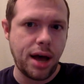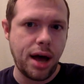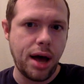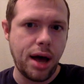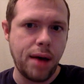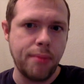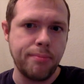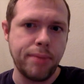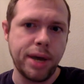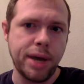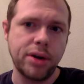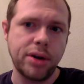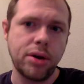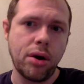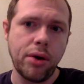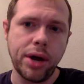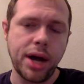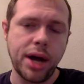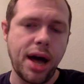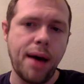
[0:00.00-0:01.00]
but
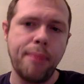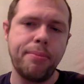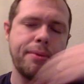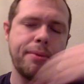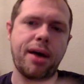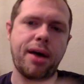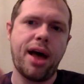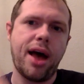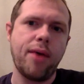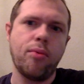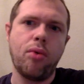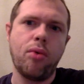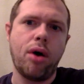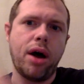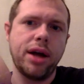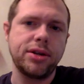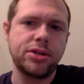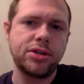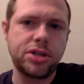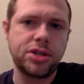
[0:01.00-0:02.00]
growing up, I
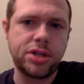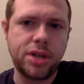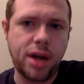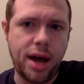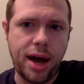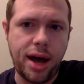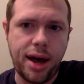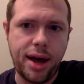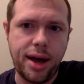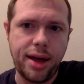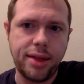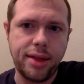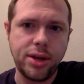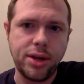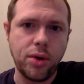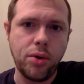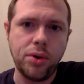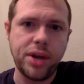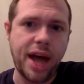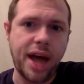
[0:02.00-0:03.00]
watched
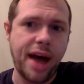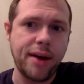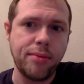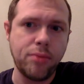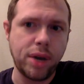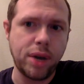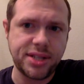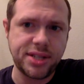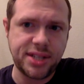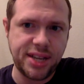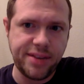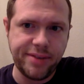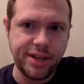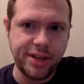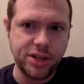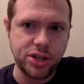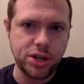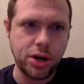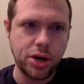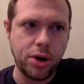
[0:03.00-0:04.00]
the old Adam West
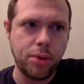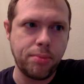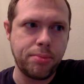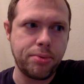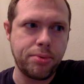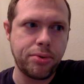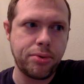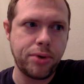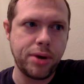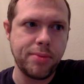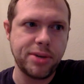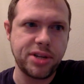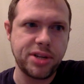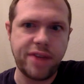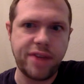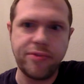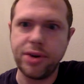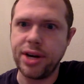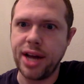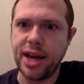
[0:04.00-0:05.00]
TV show pretty much
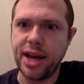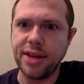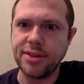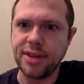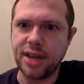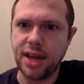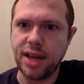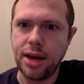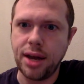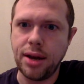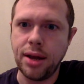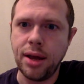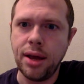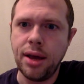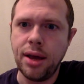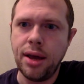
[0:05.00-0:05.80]
every day as a kid.